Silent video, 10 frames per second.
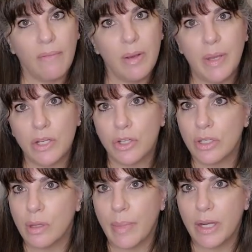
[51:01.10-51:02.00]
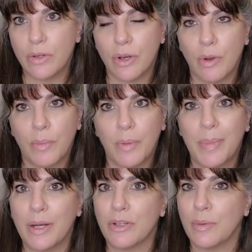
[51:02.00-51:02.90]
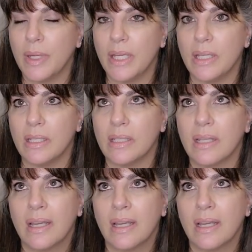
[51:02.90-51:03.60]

any pictures of the bedroom. The bedroom is